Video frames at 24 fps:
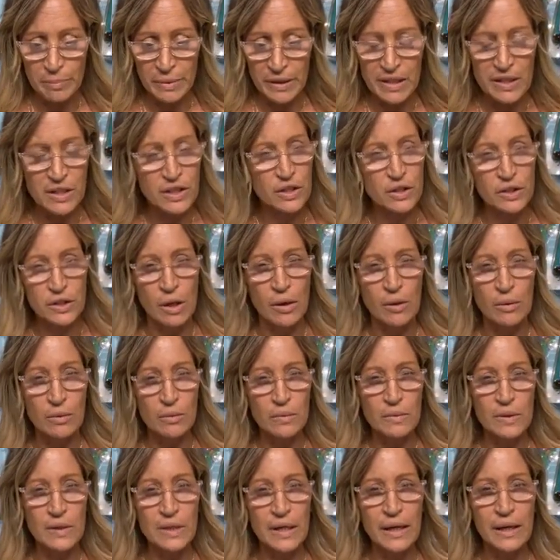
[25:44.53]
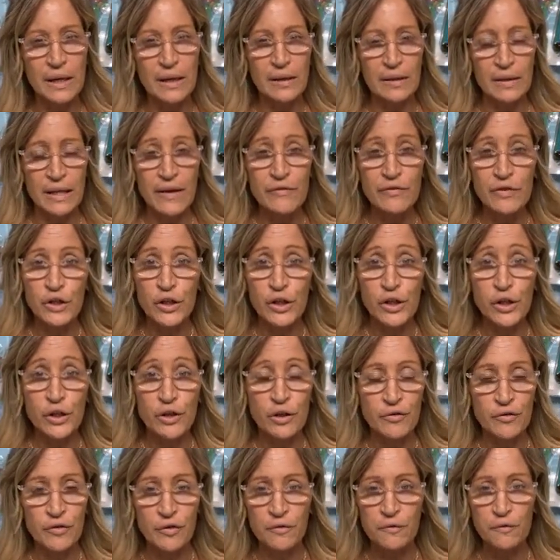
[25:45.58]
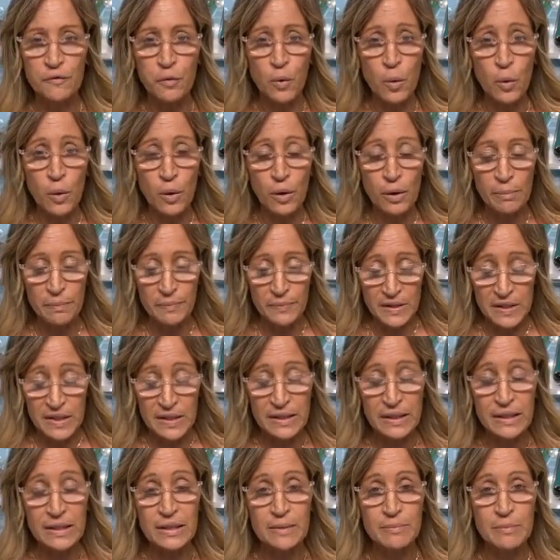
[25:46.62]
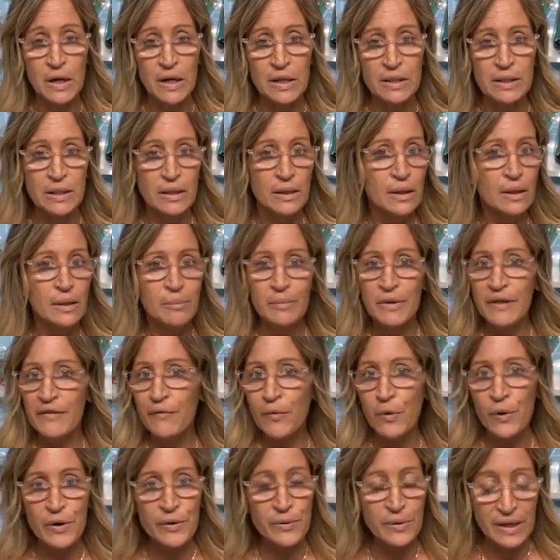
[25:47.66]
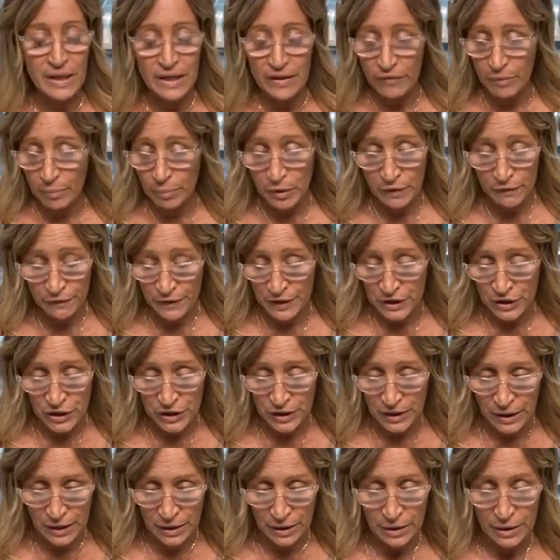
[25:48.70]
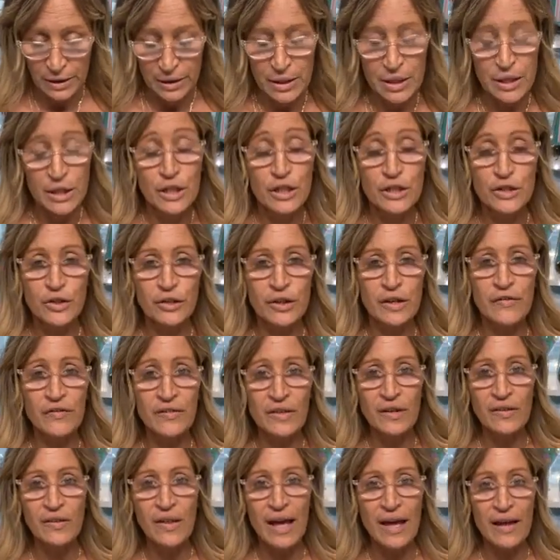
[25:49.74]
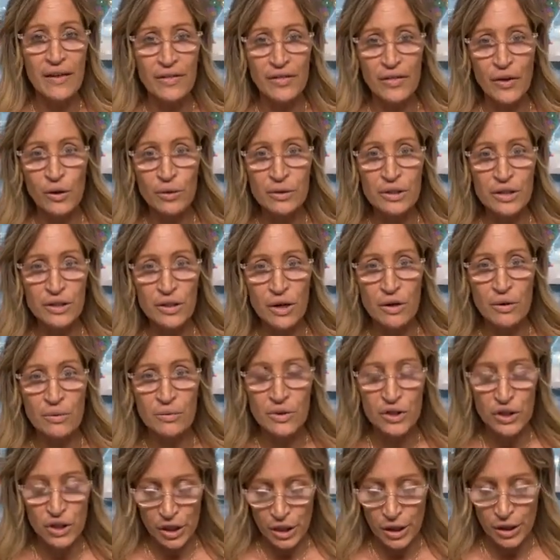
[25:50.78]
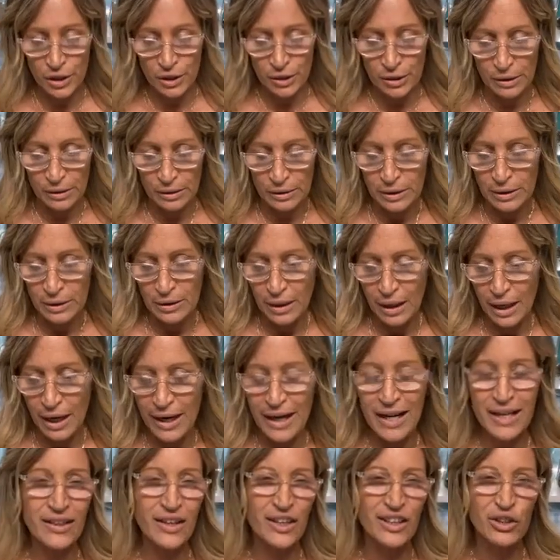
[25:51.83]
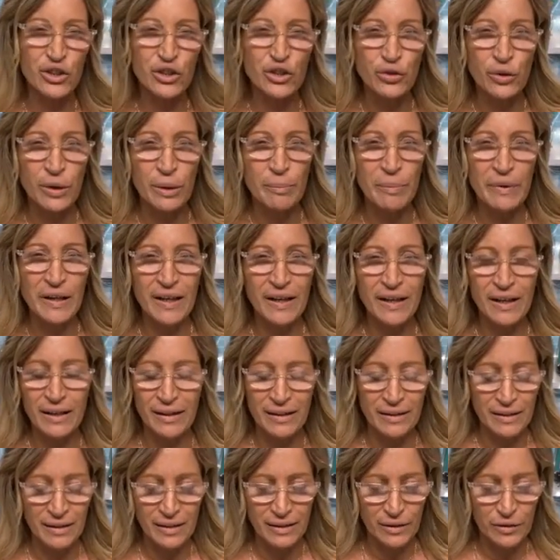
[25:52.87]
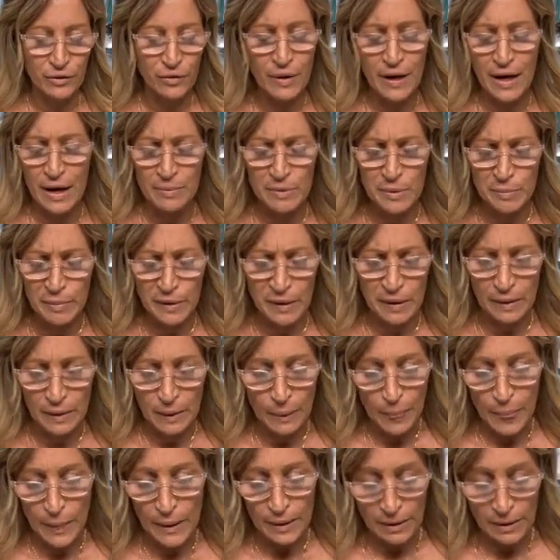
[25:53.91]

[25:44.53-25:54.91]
big stones that they have to cure for 4 to 6 months before you can even put fish in it. So you have to let those stones cure. I had like shrimp in it and crabs, but